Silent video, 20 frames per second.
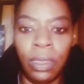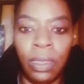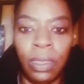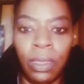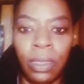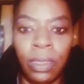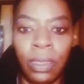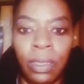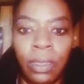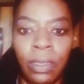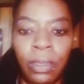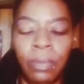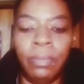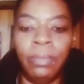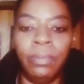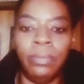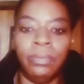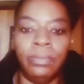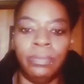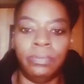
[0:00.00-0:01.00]

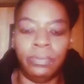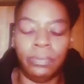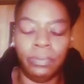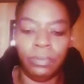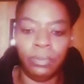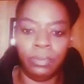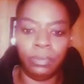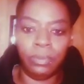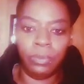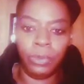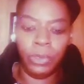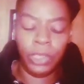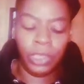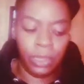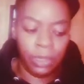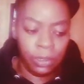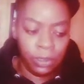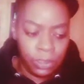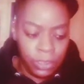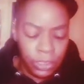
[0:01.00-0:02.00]
um,
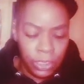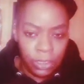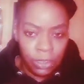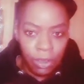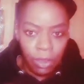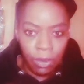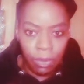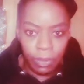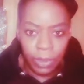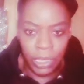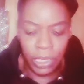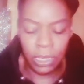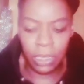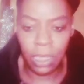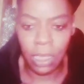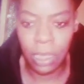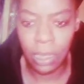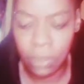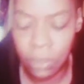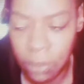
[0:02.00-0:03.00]
when she told me he
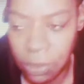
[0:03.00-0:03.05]
had